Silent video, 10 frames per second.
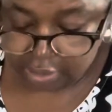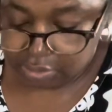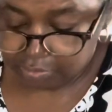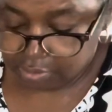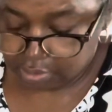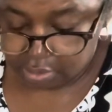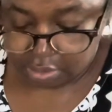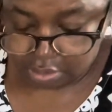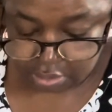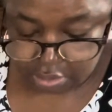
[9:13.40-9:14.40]

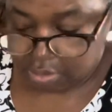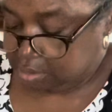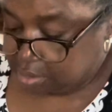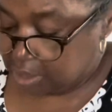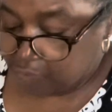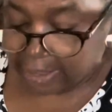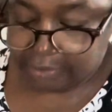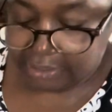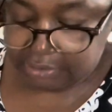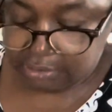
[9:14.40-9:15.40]
1/2 inch
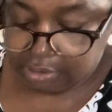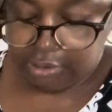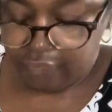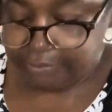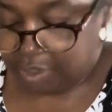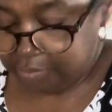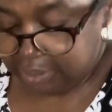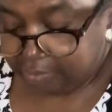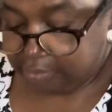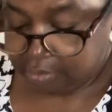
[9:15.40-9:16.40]
on both sides
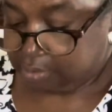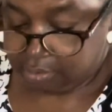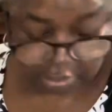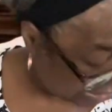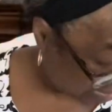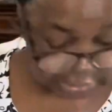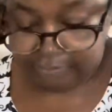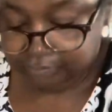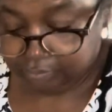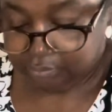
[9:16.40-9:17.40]
or 1 inch
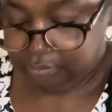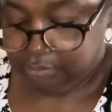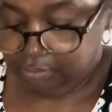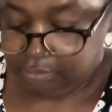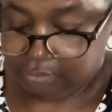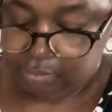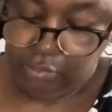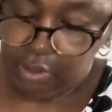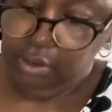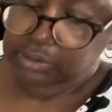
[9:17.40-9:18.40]
longer, and then
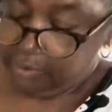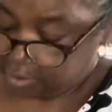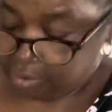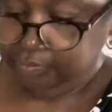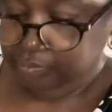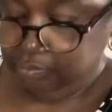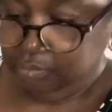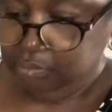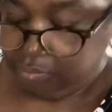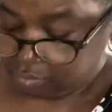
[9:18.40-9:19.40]
I'll attach them
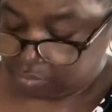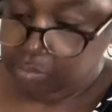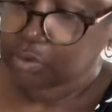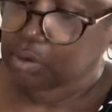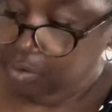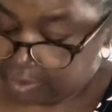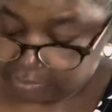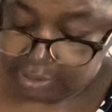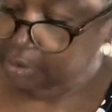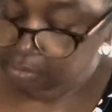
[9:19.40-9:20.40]
together.
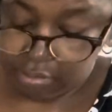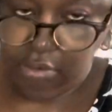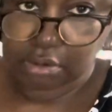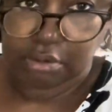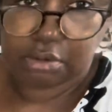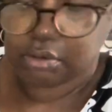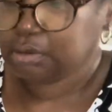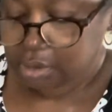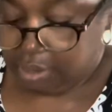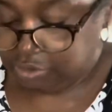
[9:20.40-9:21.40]
I
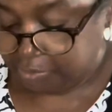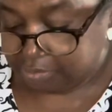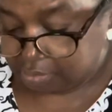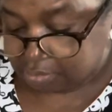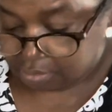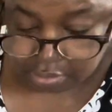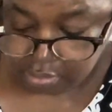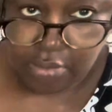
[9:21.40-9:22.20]
pinch my ribbon in the